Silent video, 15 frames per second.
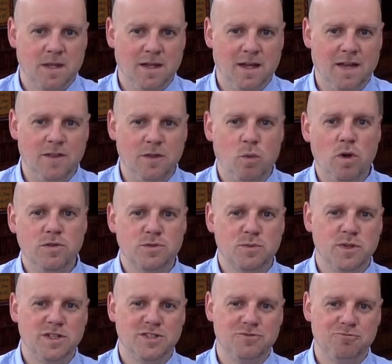And the ones
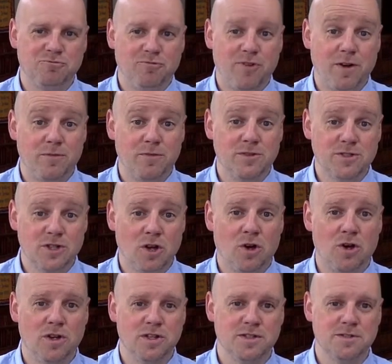which referenced
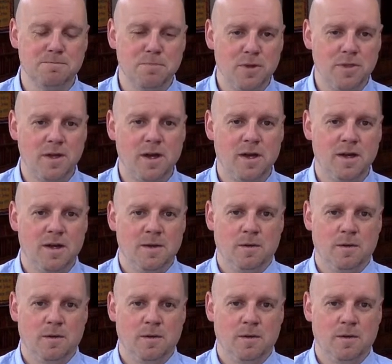God as mother